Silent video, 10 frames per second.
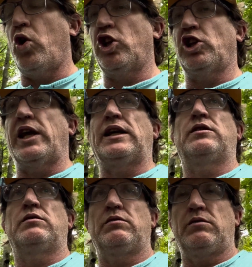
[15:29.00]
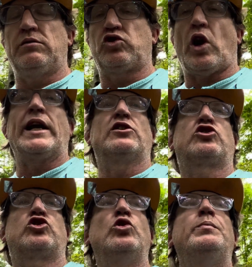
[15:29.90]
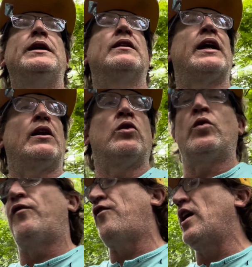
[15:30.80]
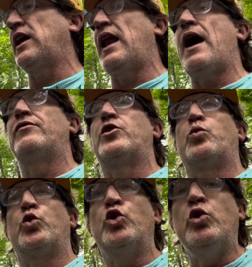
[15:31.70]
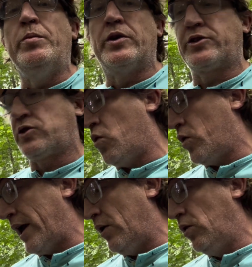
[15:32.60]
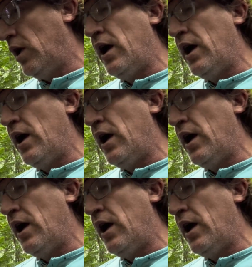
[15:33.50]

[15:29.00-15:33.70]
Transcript: like, tried to sue me, let alone fucking have the rumors going out